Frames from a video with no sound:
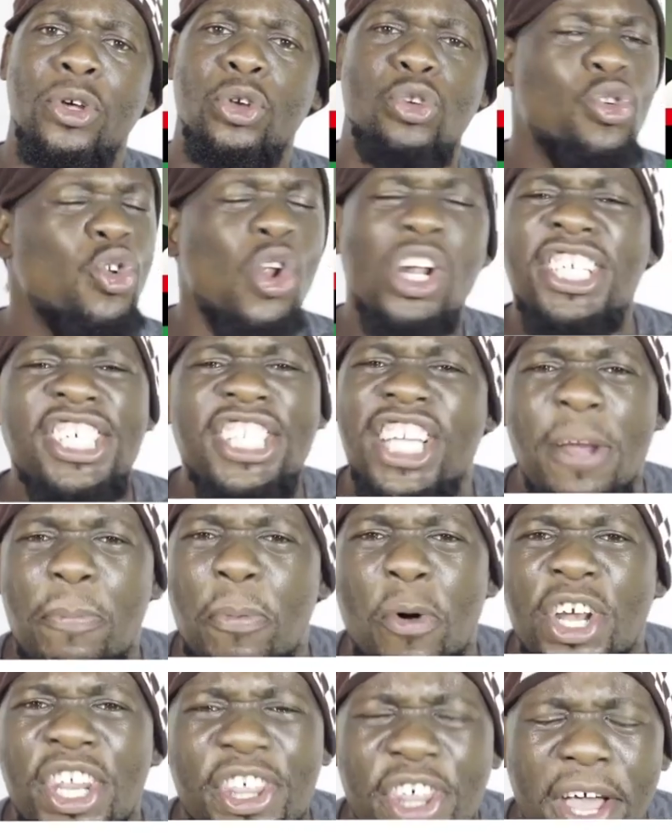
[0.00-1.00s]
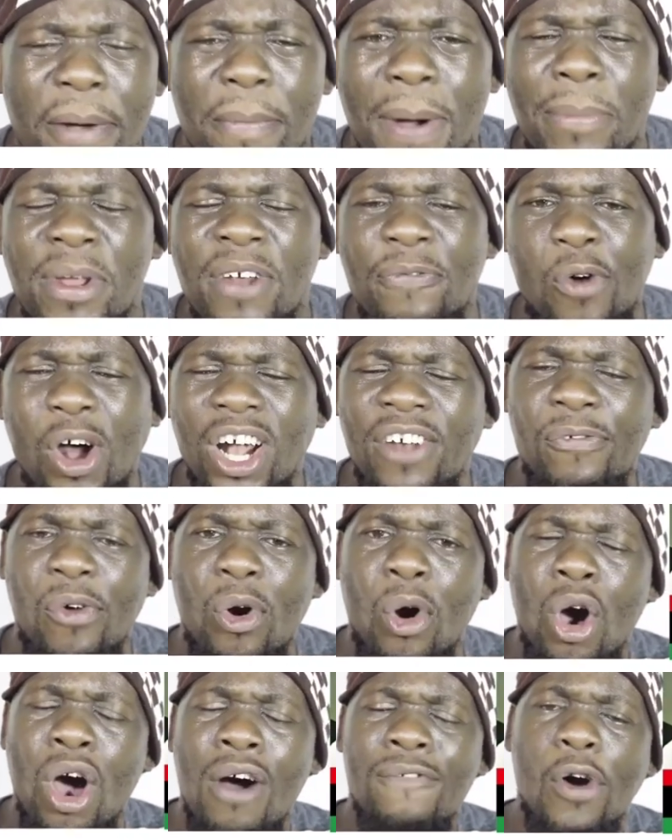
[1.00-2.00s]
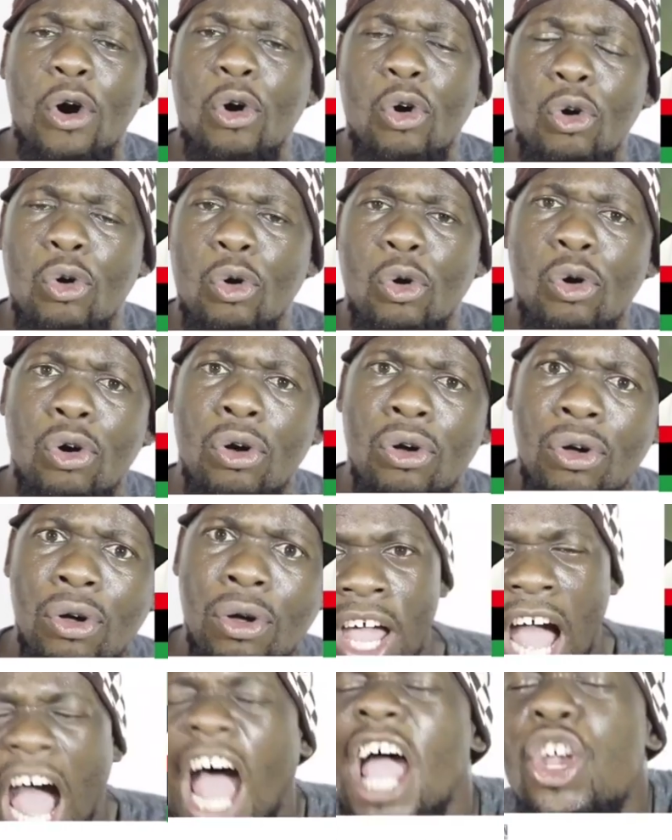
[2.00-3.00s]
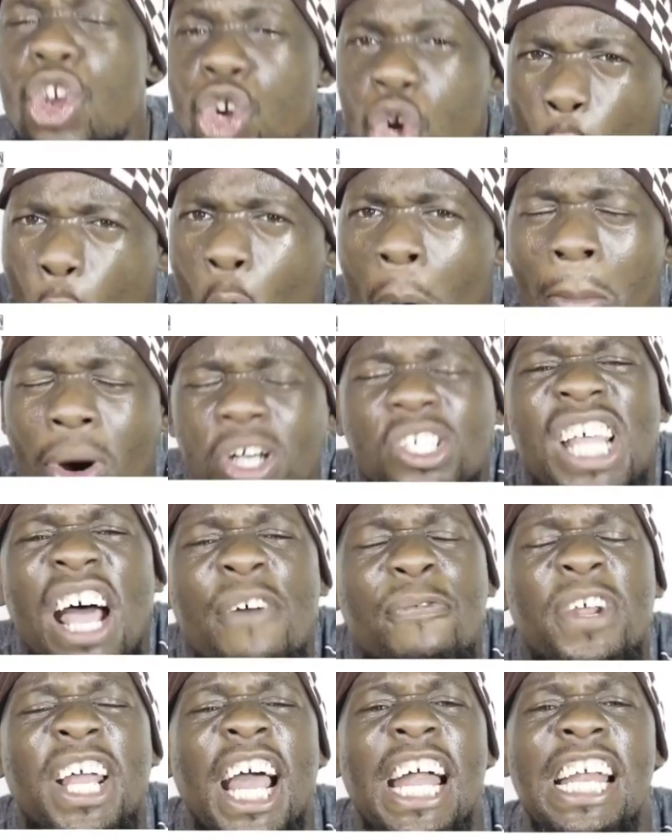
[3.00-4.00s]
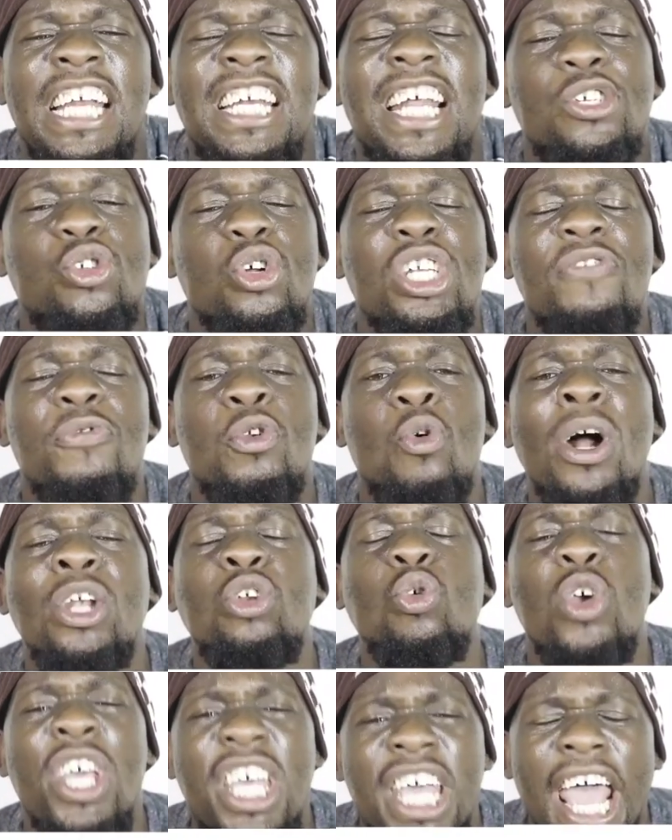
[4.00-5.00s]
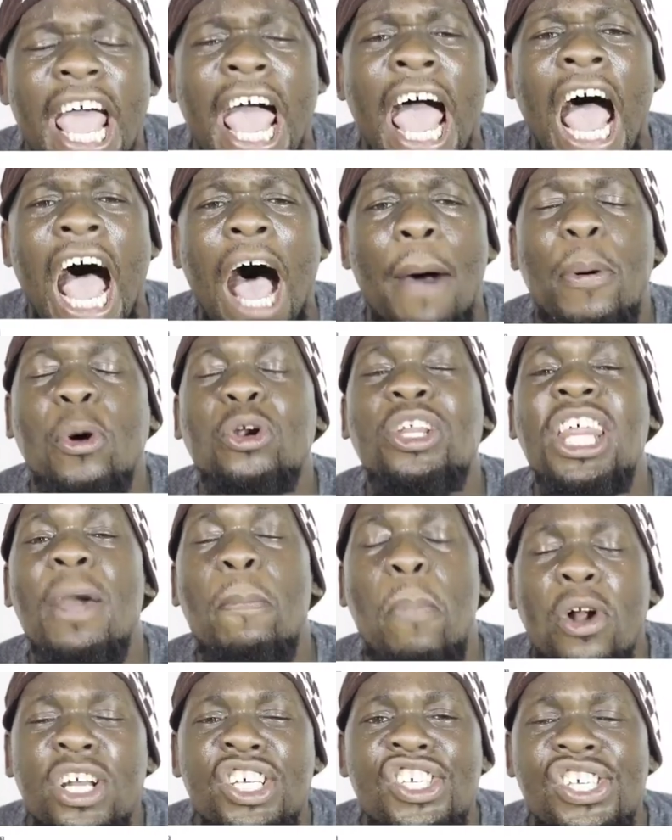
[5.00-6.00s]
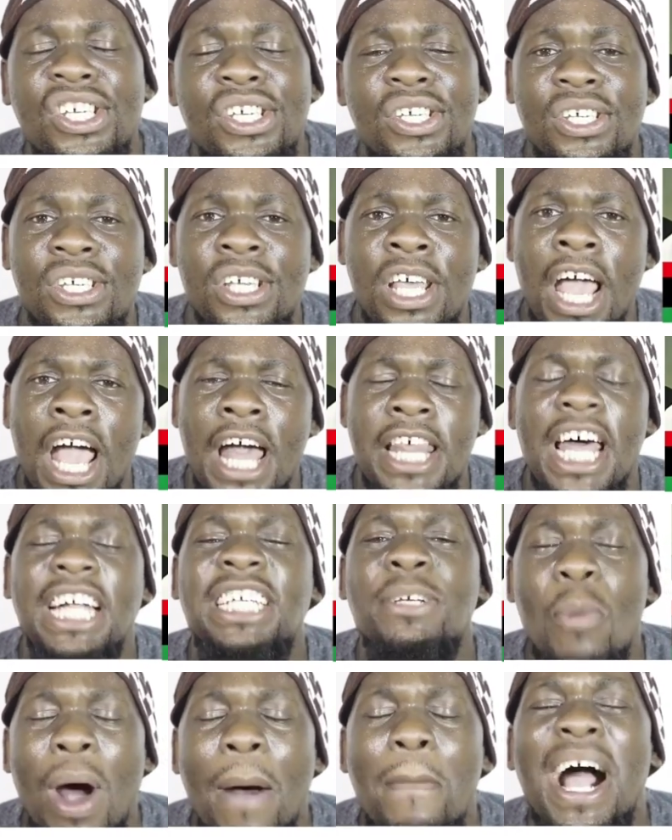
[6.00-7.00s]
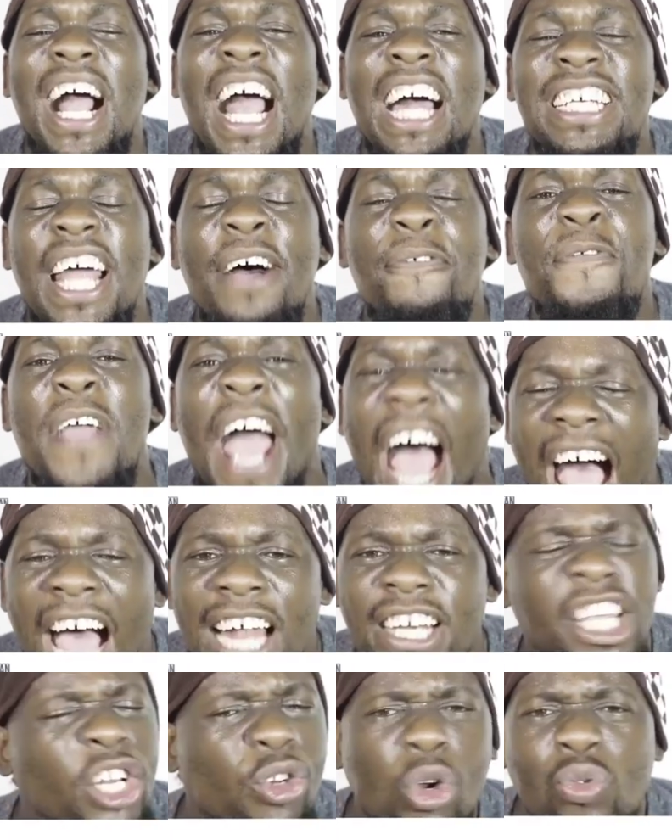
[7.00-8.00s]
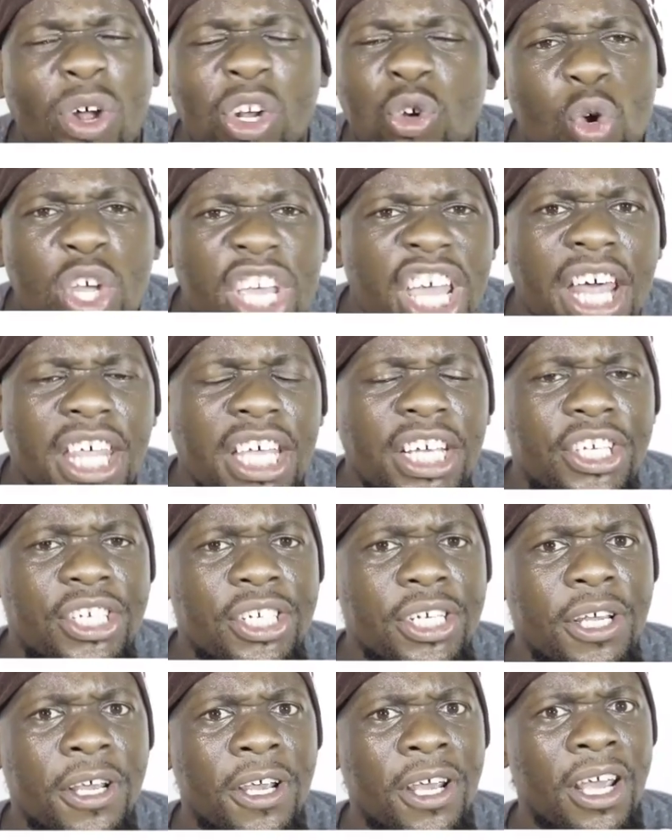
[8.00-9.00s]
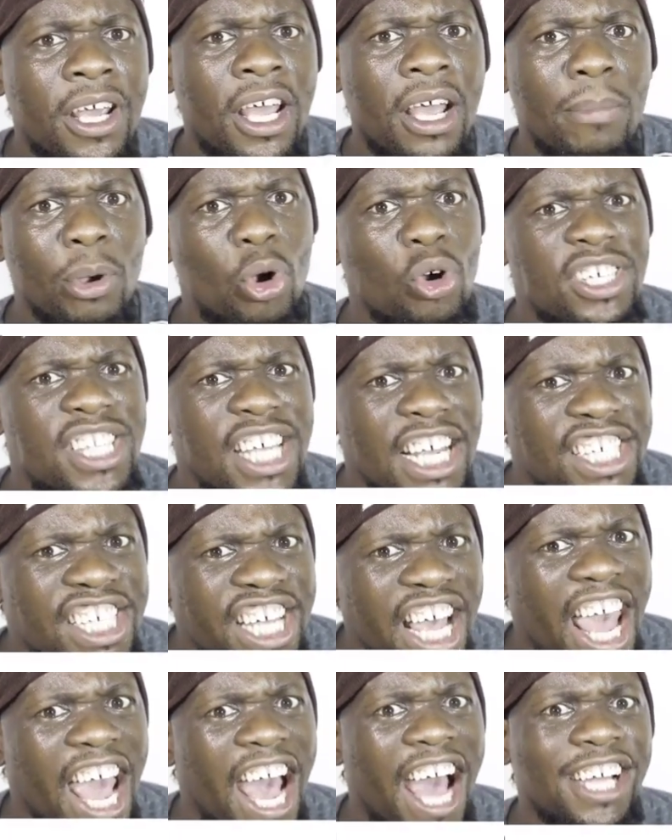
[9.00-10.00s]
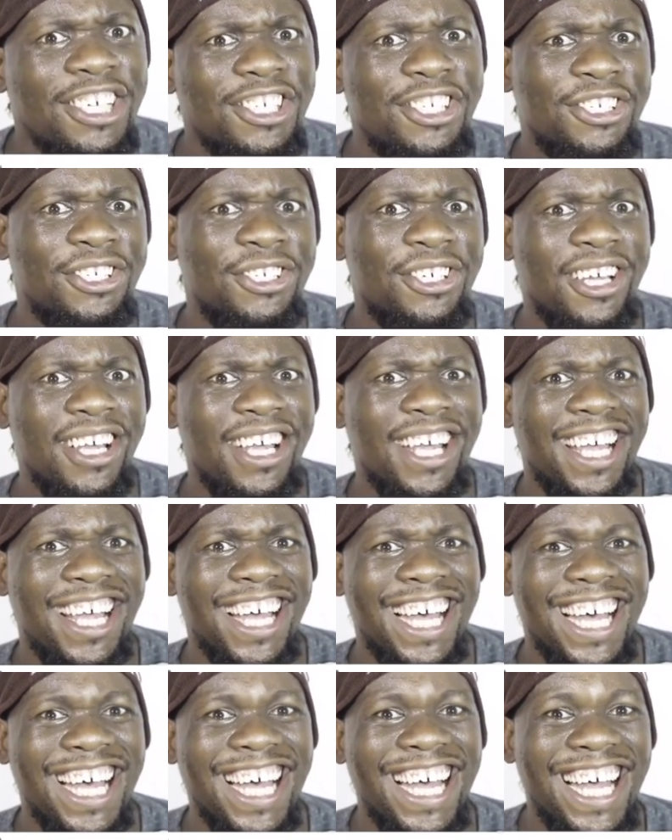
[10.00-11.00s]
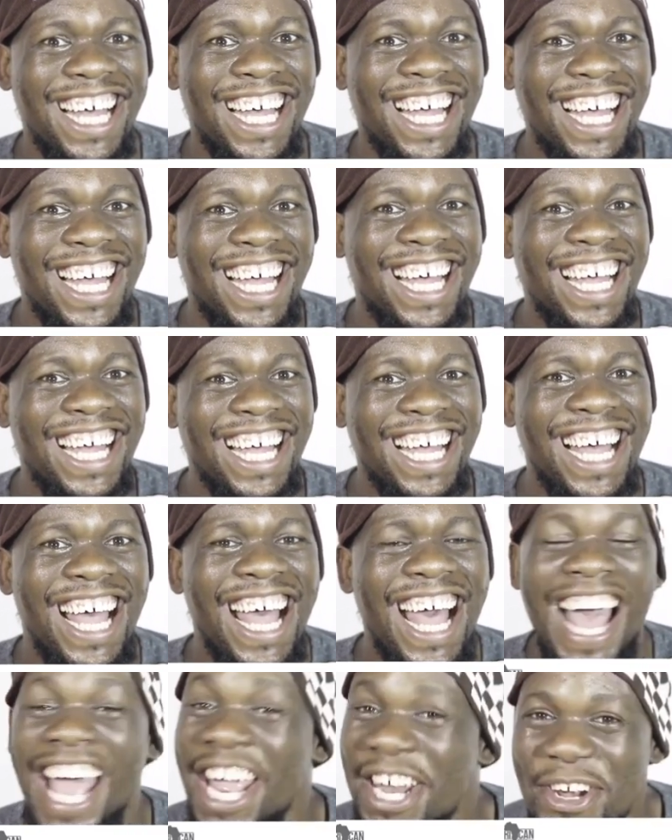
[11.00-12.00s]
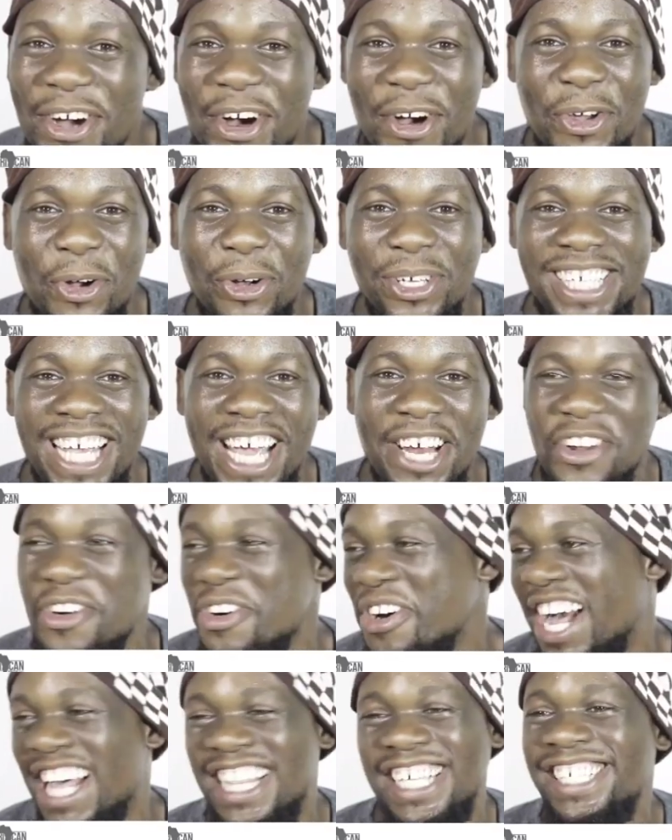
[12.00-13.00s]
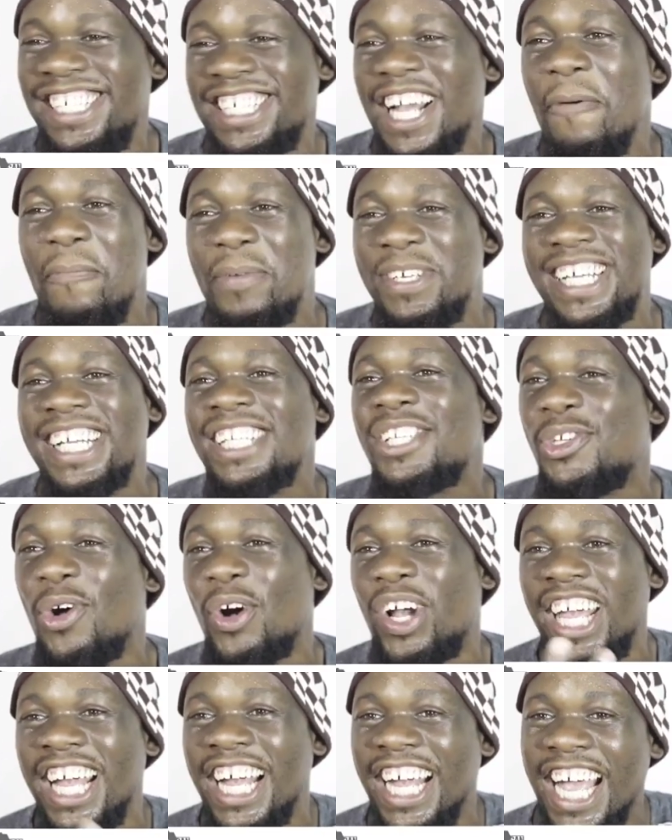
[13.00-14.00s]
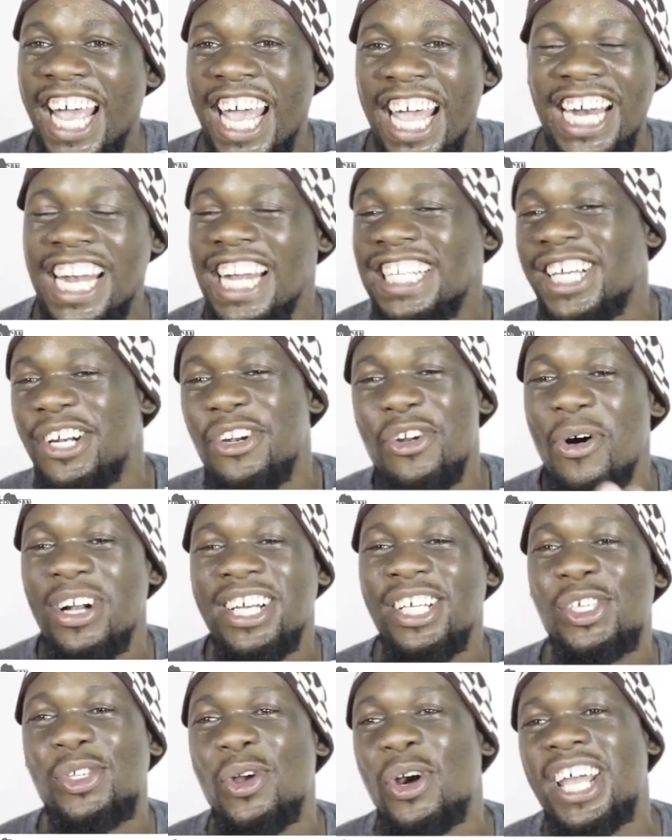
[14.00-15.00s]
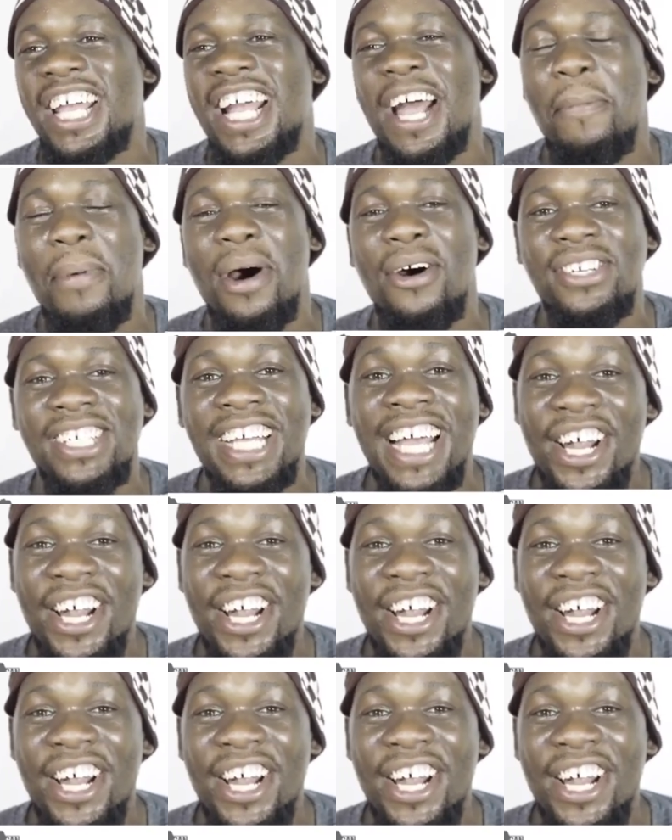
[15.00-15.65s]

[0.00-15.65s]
Do not sleep on them. I mean, for who? I know most African leaders don't even want to hear about the policies that Muammar Gaddafi had. They don't want to hear it because they are scared. I know you say, no, this chap is just talking. He doesn't know what he's talking about.